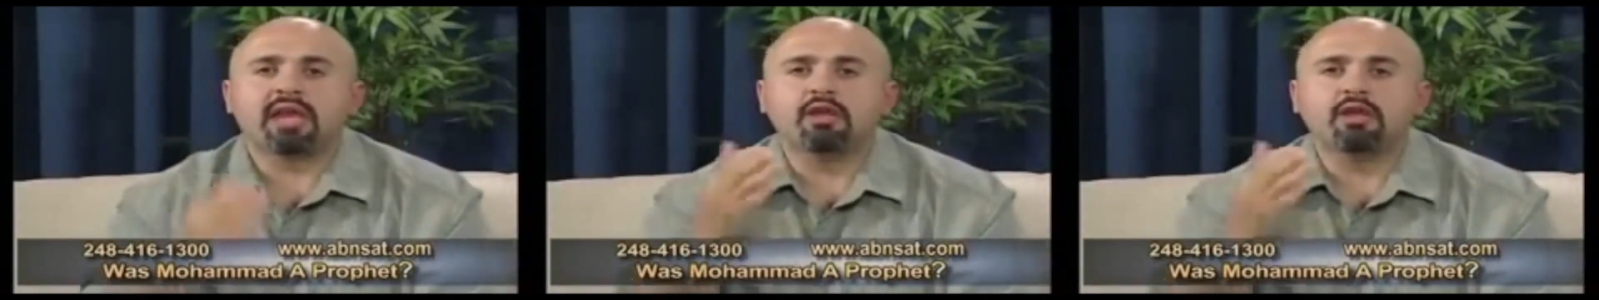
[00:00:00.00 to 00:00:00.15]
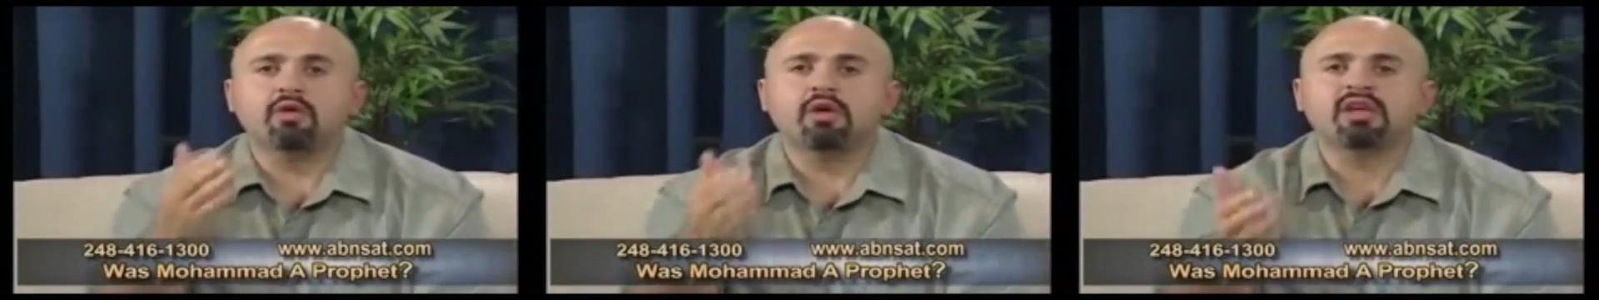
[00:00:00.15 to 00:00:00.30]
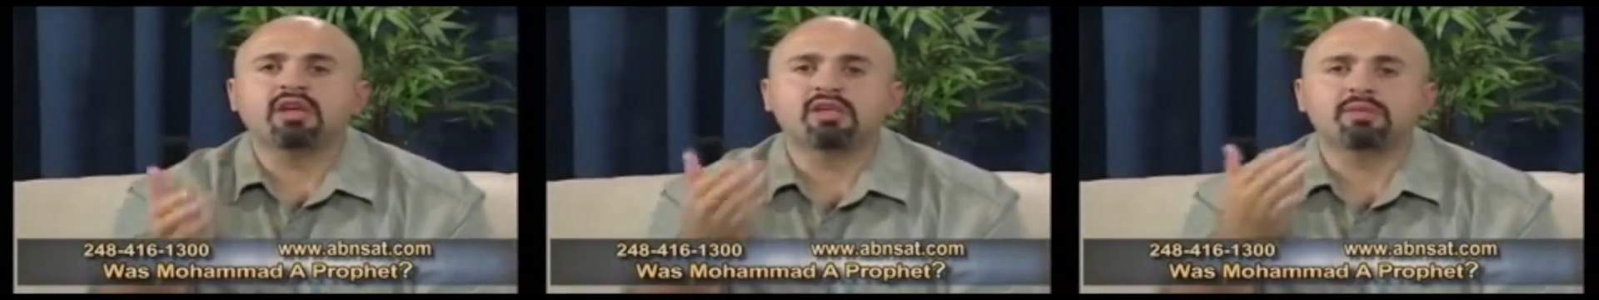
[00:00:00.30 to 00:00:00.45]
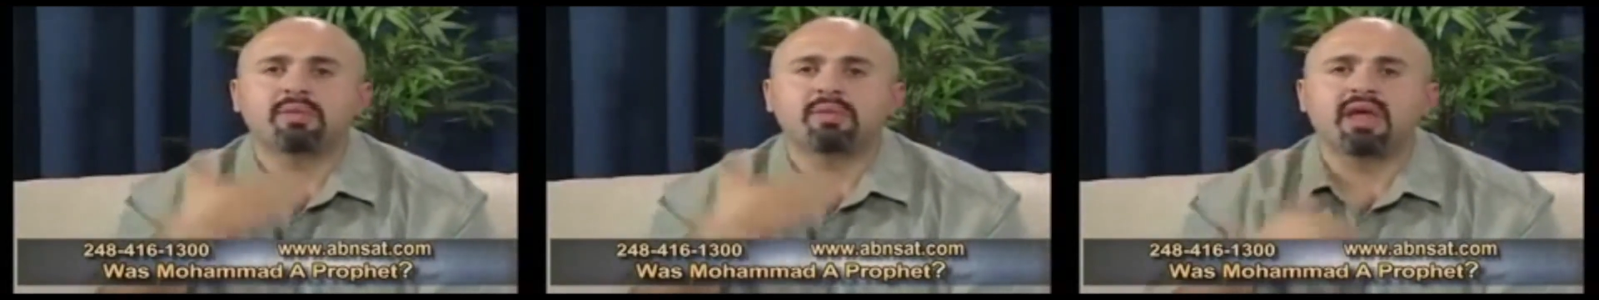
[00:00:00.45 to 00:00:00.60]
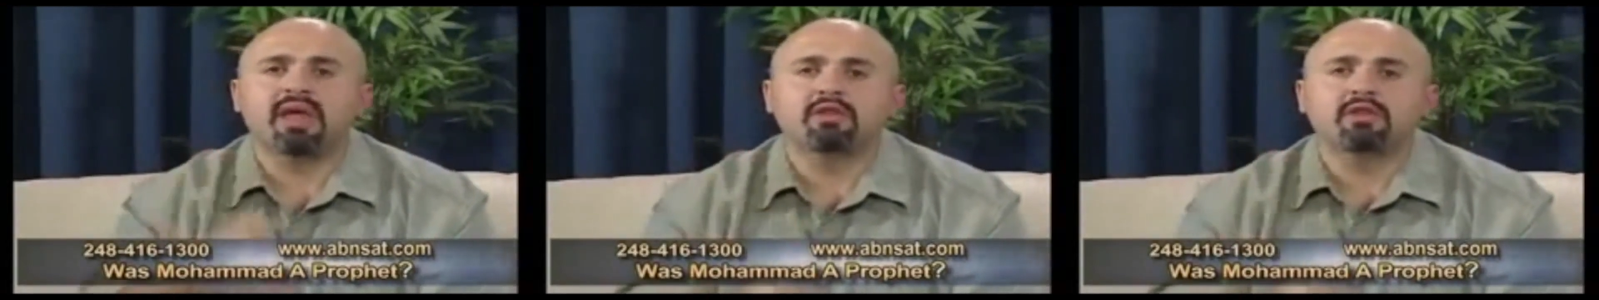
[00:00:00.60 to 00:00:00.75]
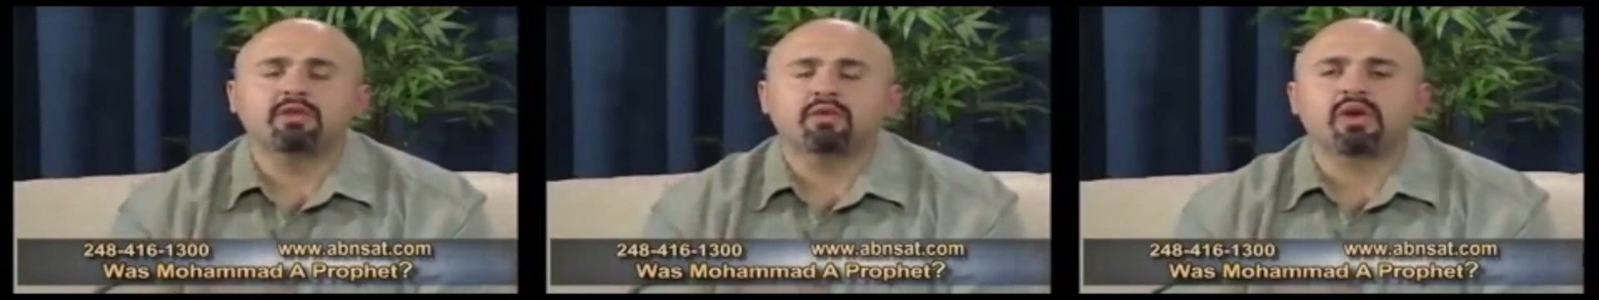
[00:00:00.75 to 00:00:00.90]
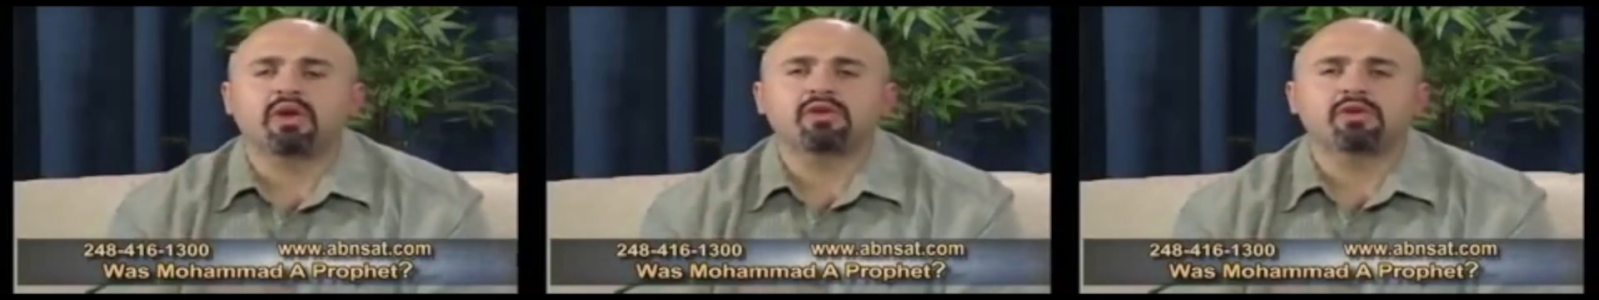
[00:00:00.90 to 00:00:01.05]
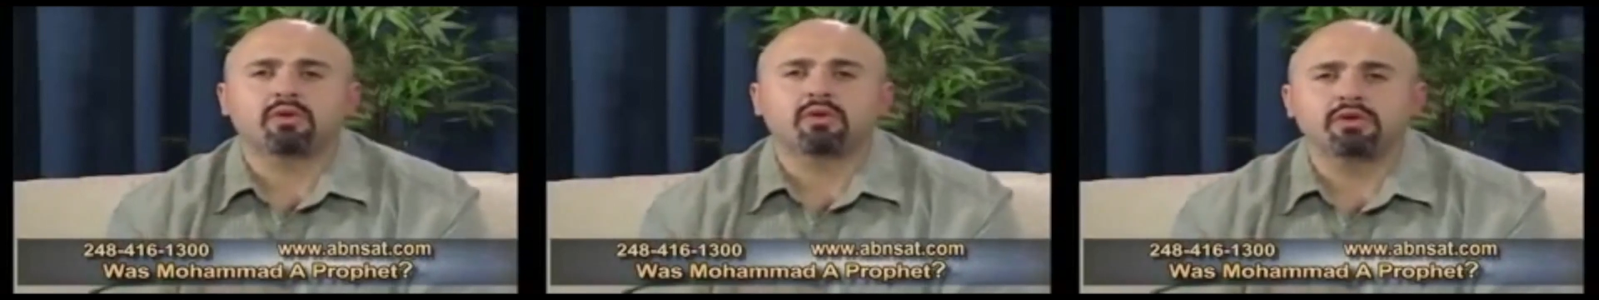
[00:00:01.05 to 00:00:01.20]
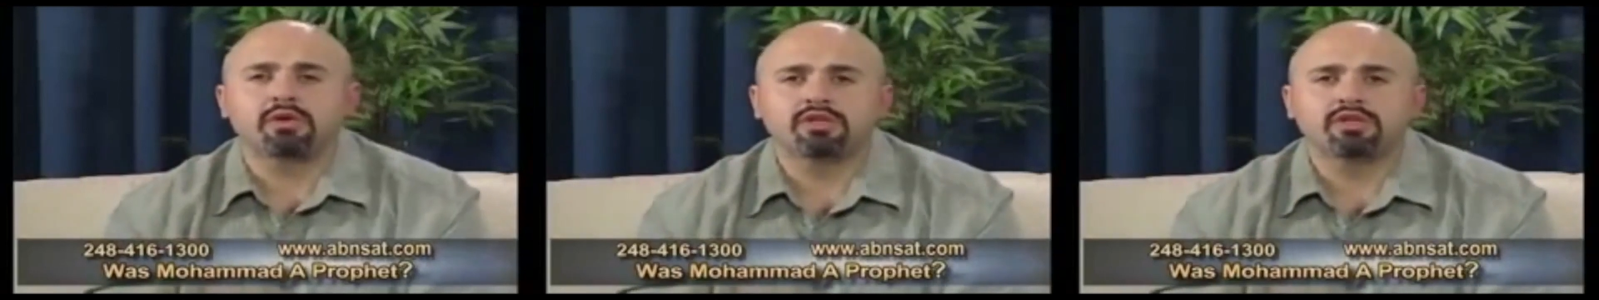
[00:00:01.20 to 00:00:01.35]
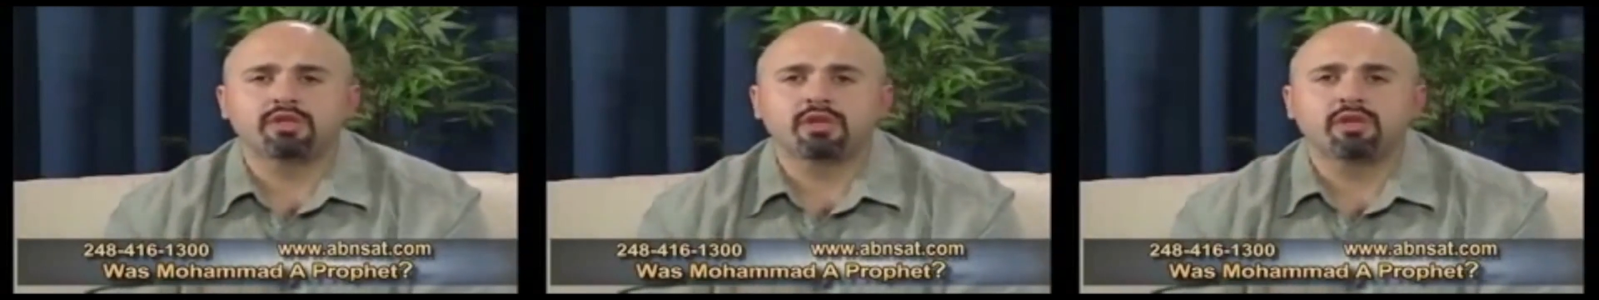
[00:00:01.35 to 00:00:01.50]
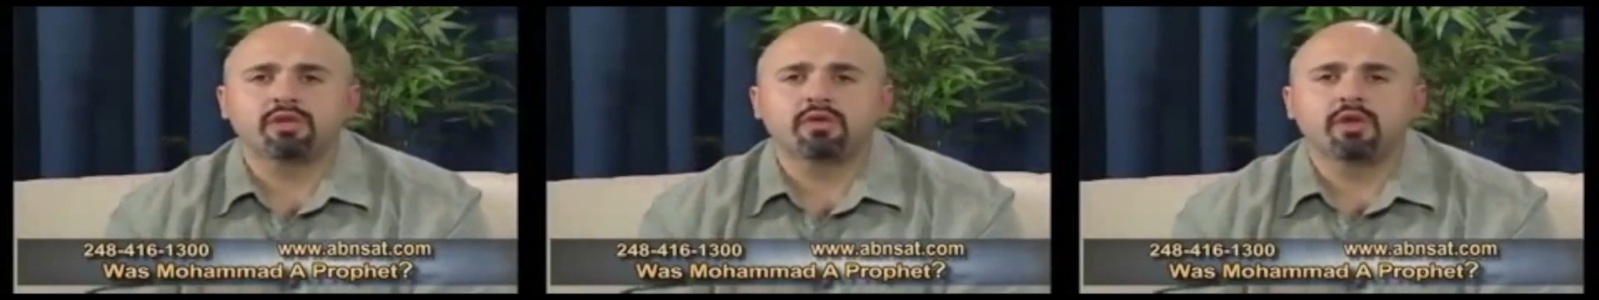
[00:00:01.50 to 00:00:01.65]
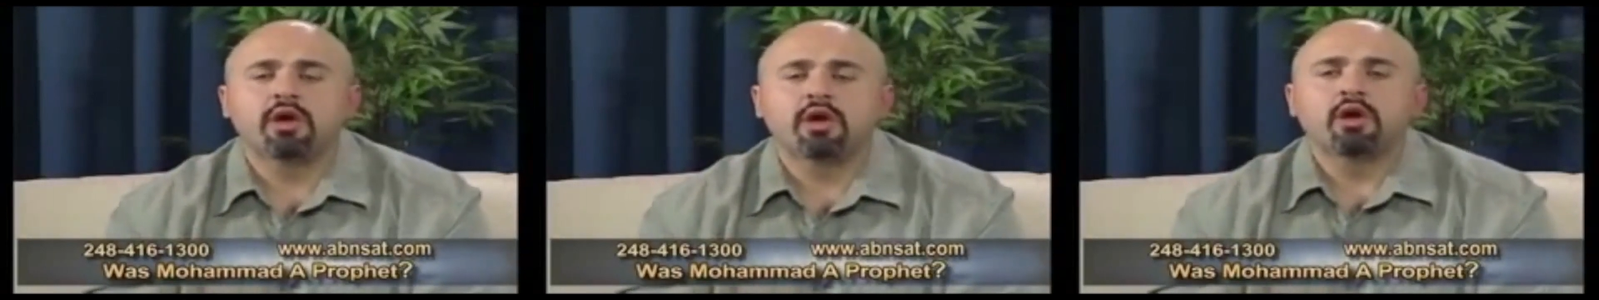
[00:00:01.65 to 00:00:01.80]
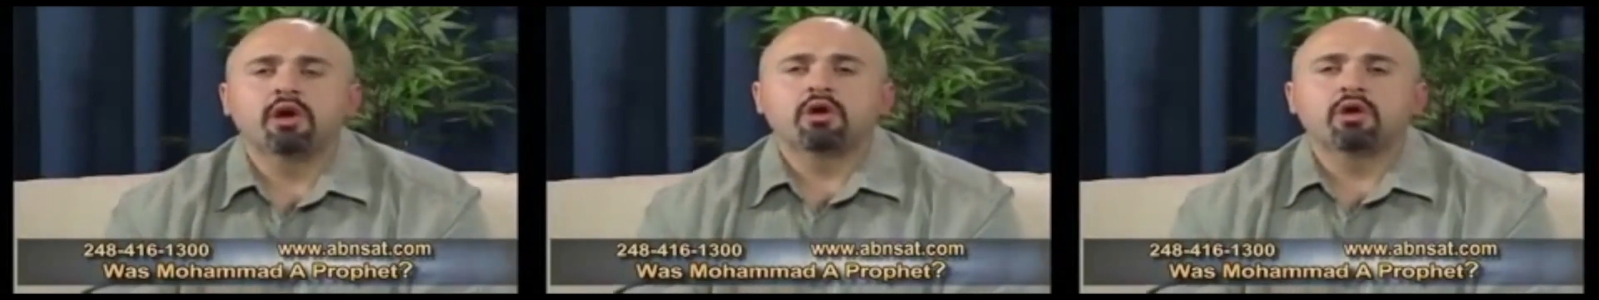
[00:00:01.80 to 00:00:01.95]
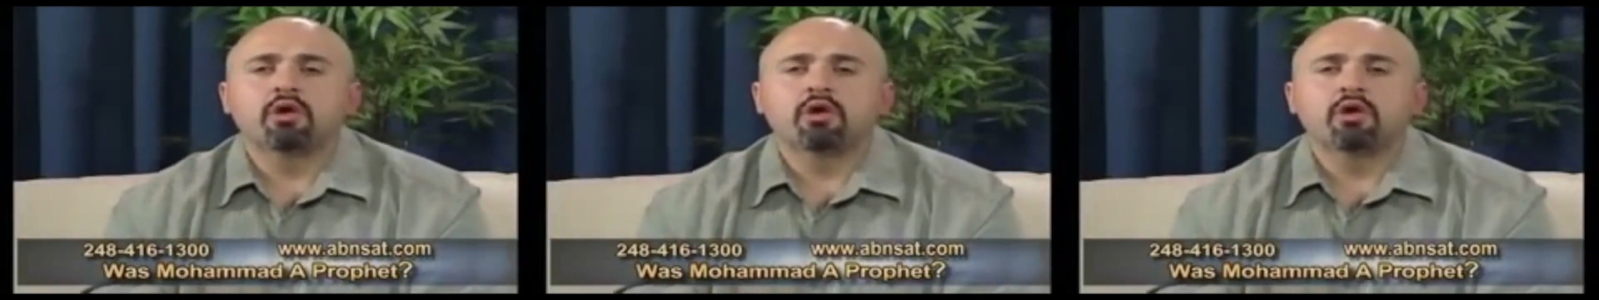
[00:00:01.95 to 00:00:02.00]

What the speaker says: can you explain to us Christians,